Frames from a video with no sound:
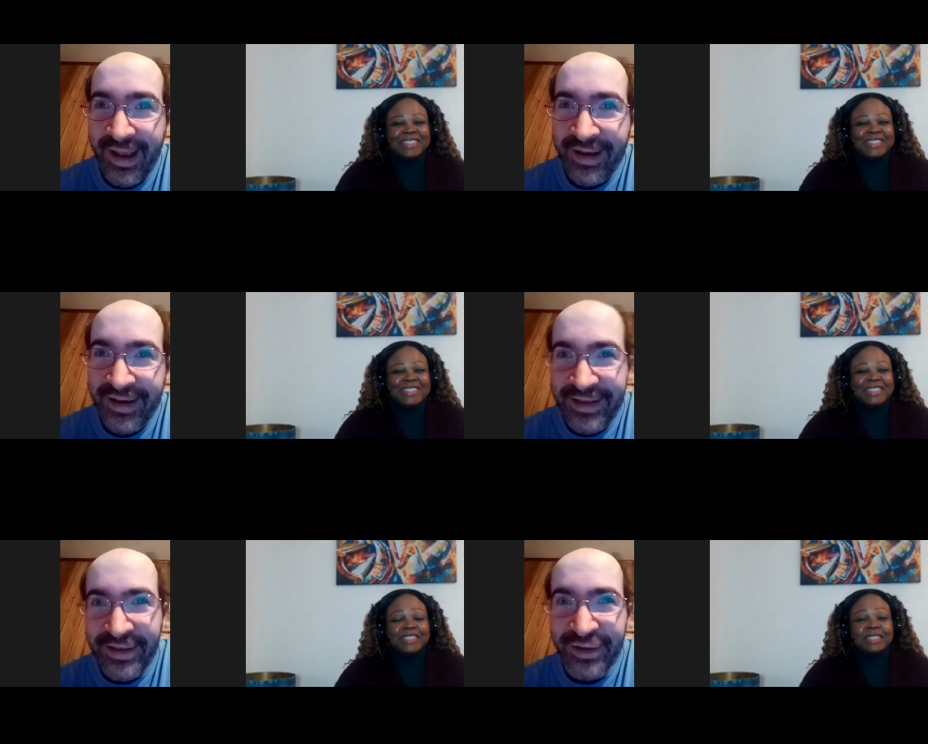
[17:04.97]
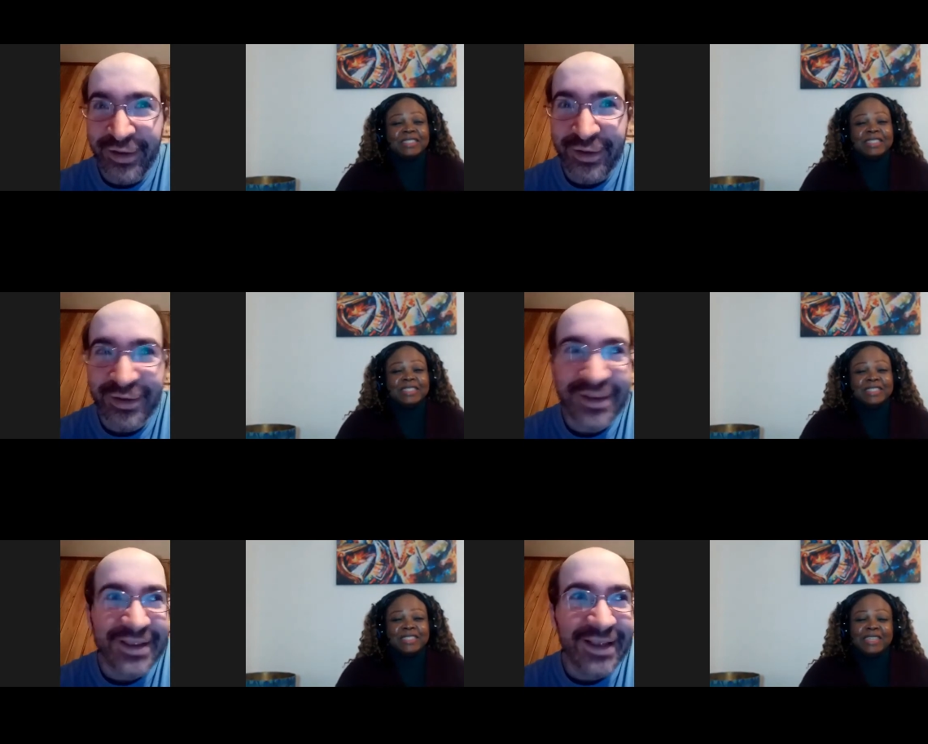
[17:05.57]
Speaker 1: good
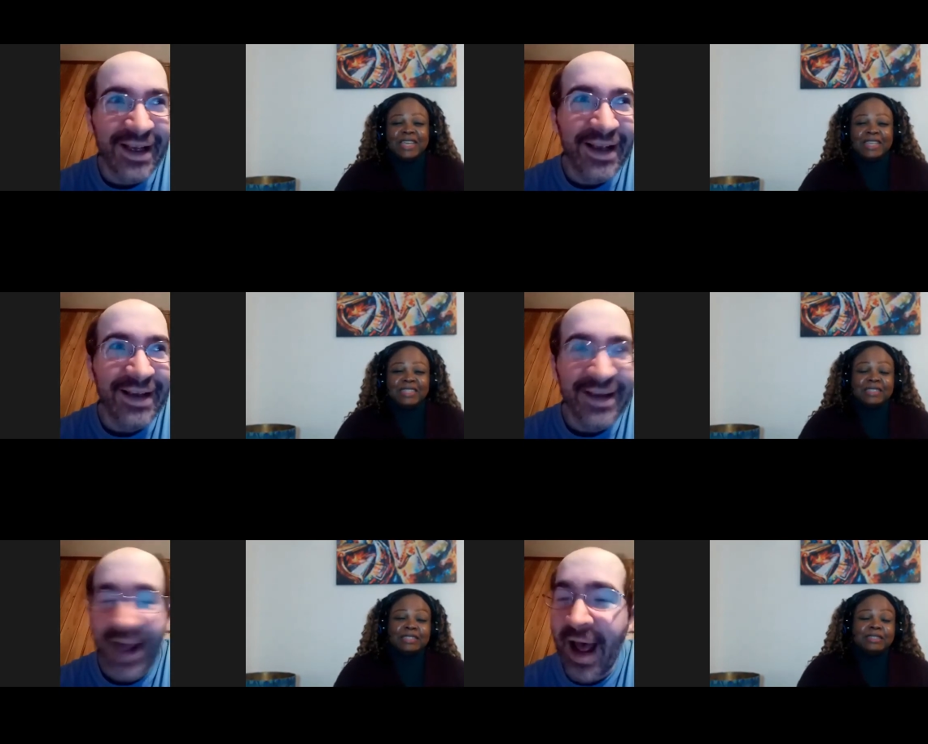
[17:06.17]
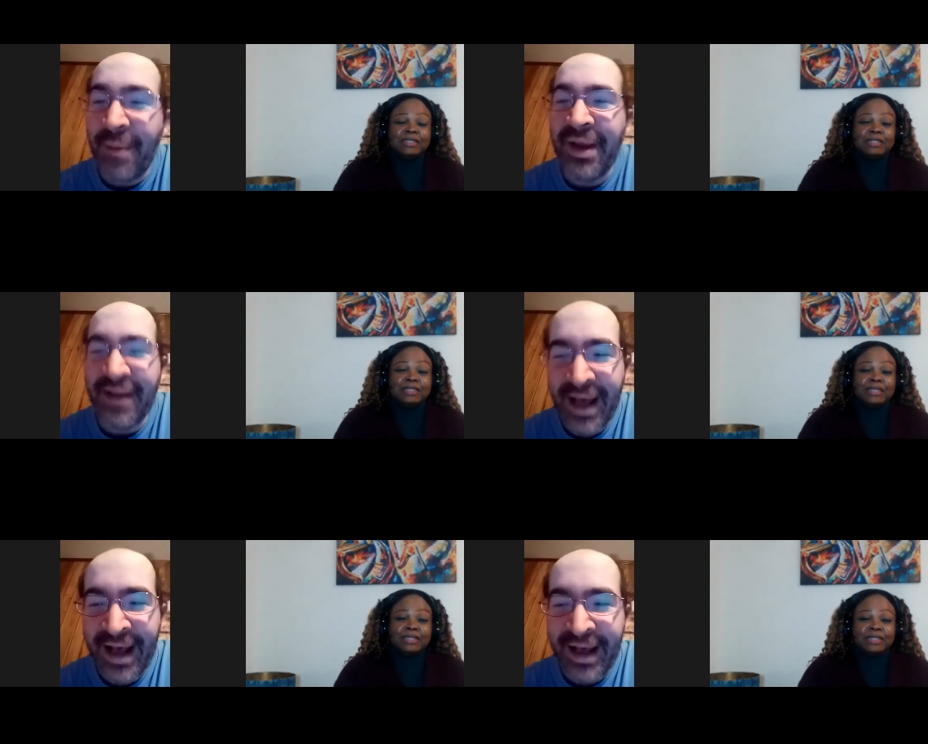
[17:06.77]
news. Yes. I'm
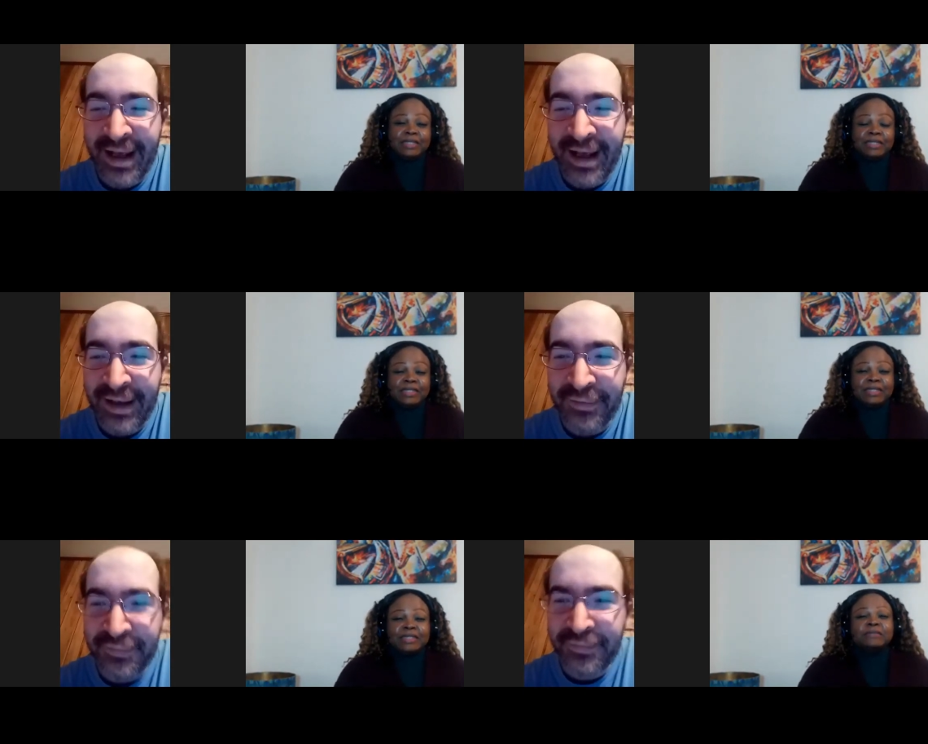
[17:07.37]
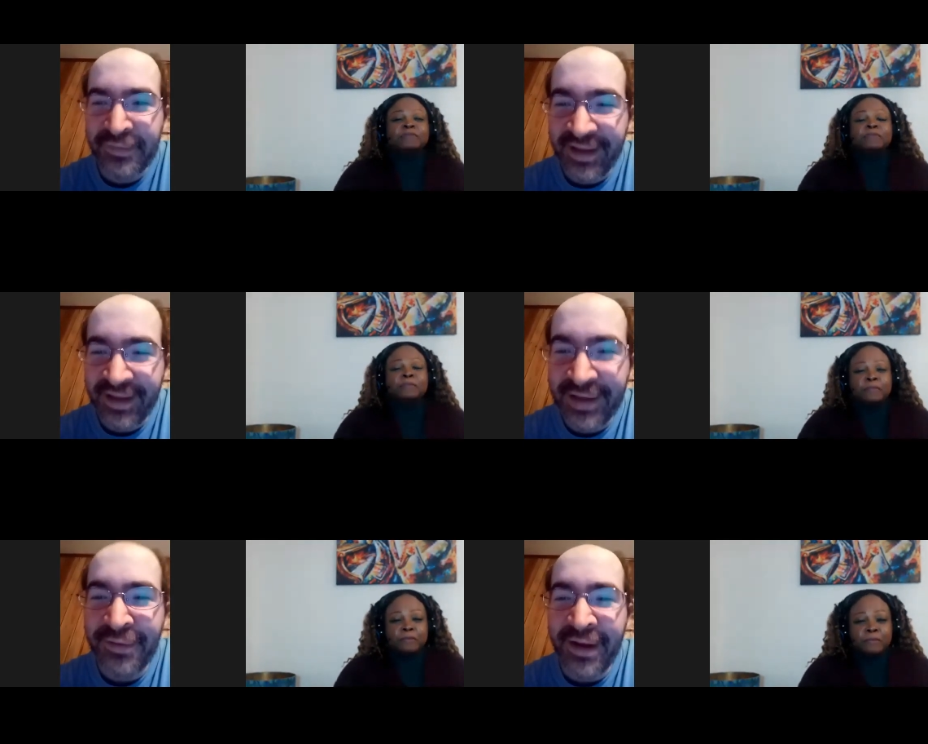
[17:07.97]
alive to
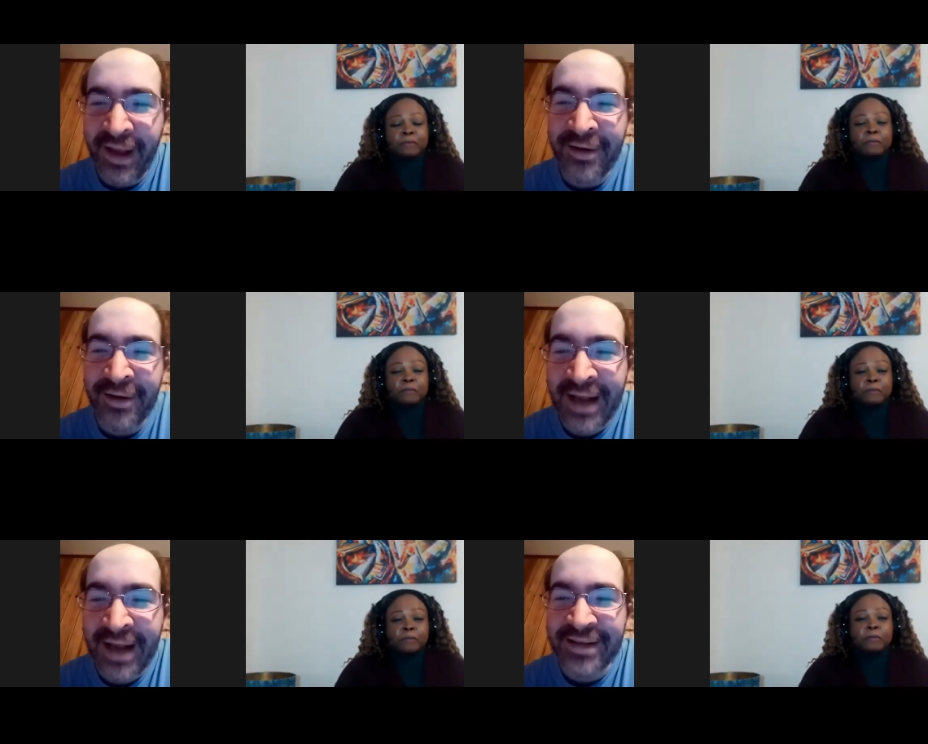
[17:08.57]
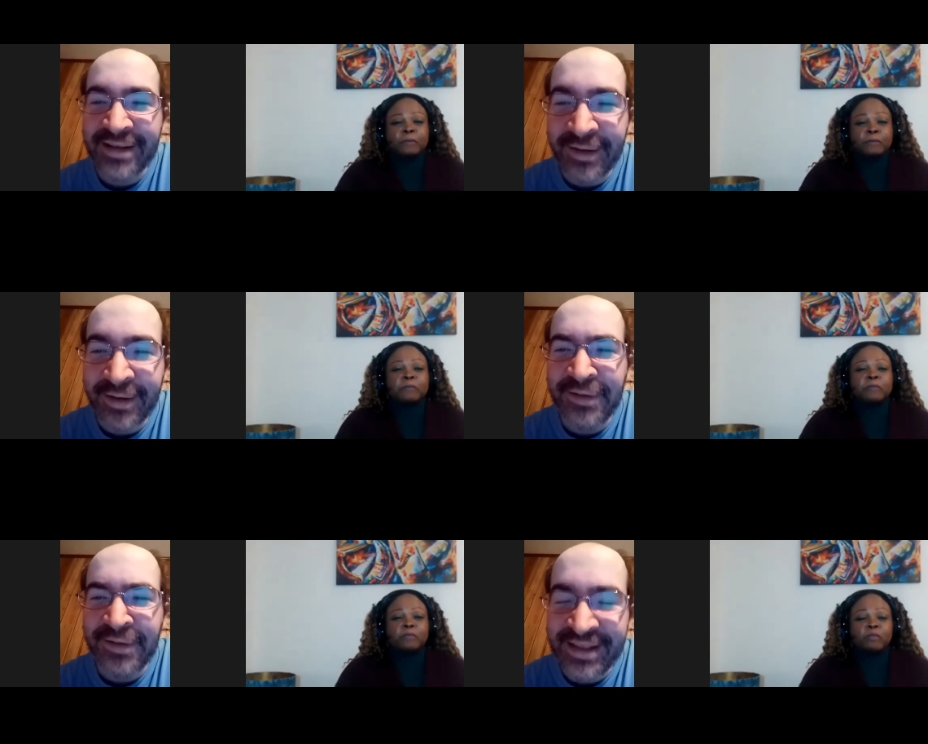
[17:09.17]
live another day to
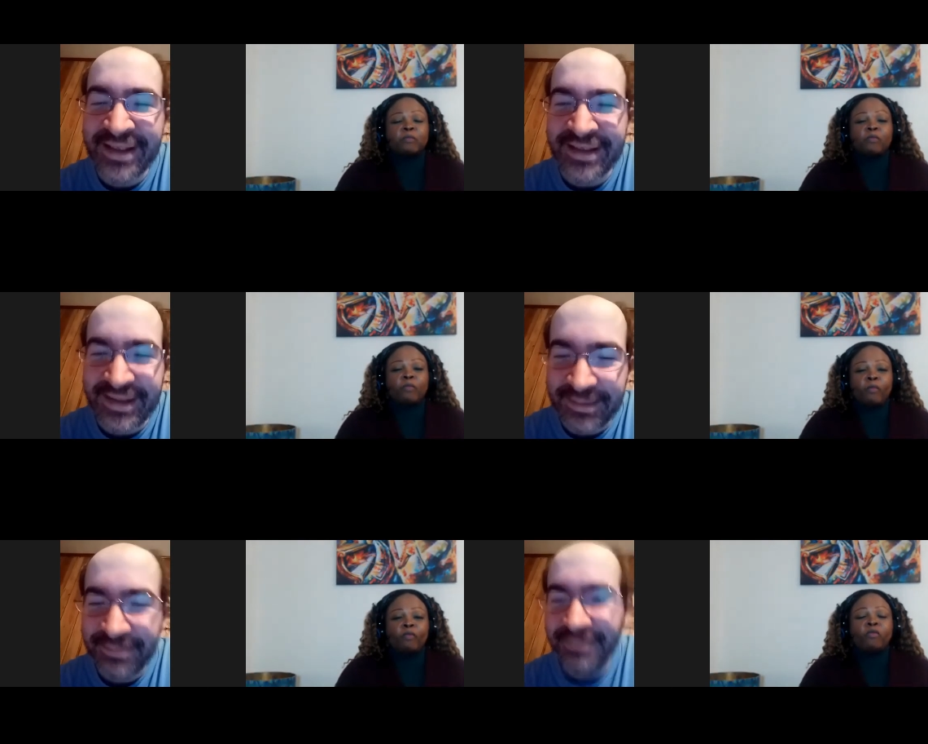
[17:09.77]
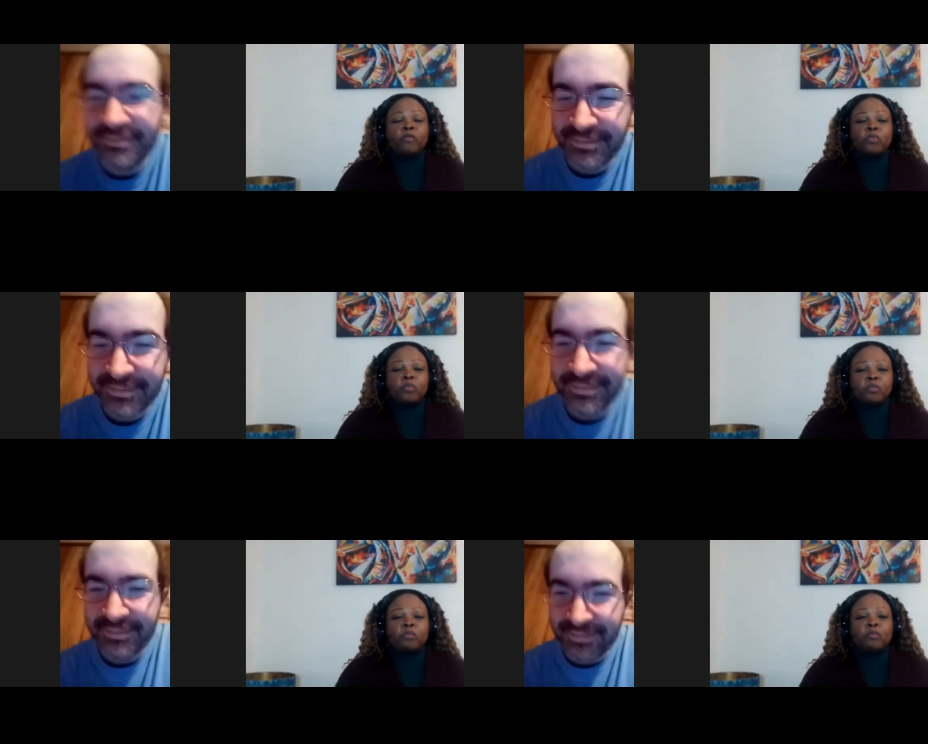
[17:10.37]
serve Jesus. Mm-hmm,
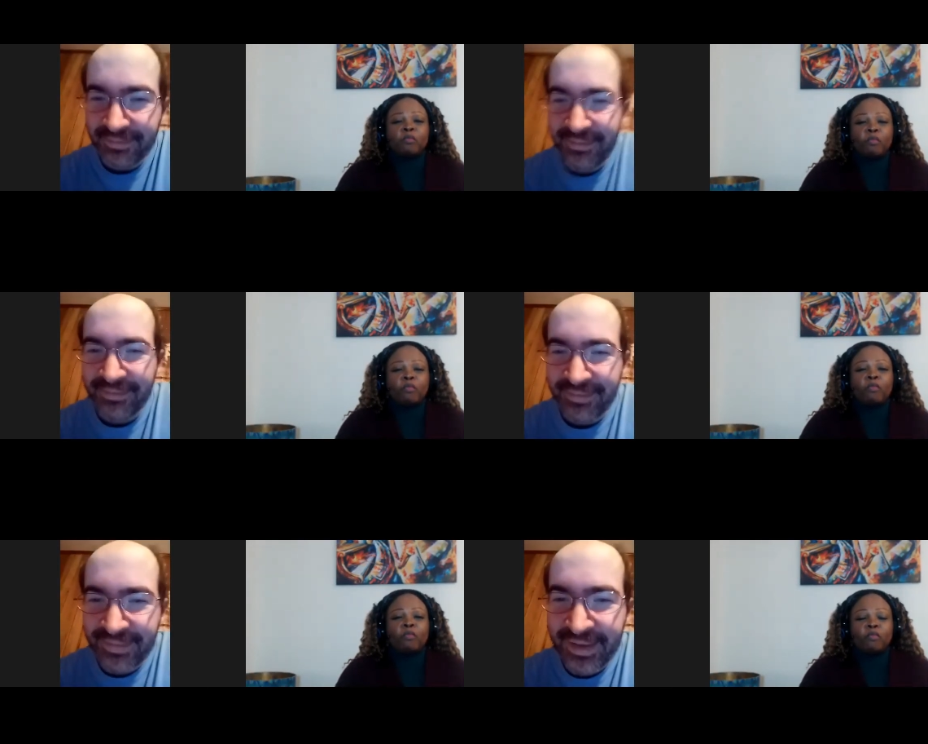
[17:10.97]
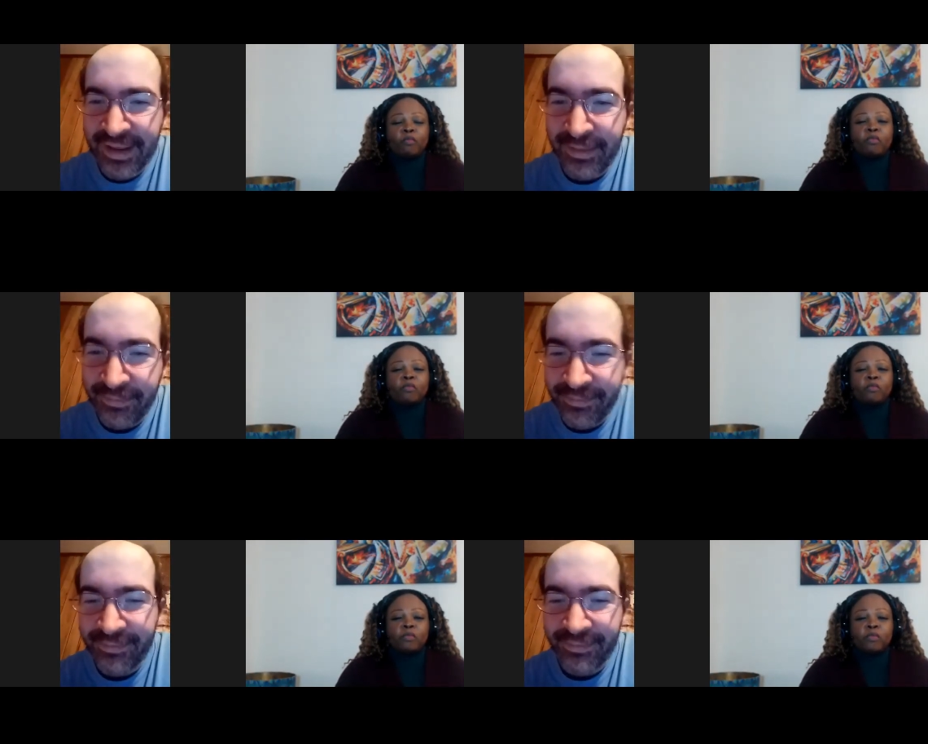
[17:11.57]
mm-hmm, mm-hmm, yeah.
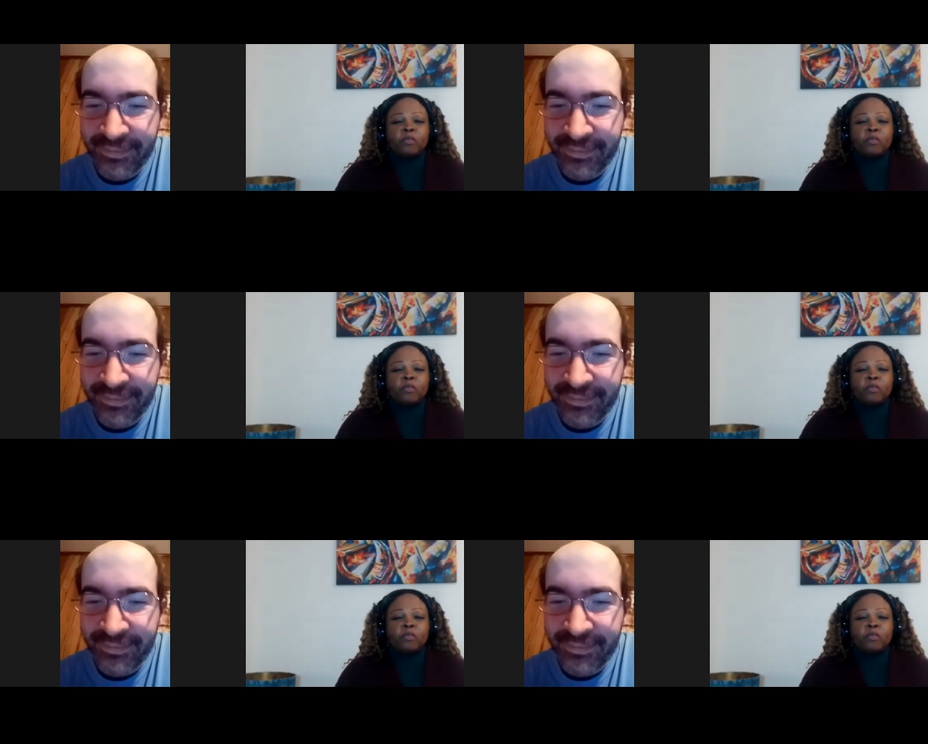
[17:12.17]
Mm-hmm.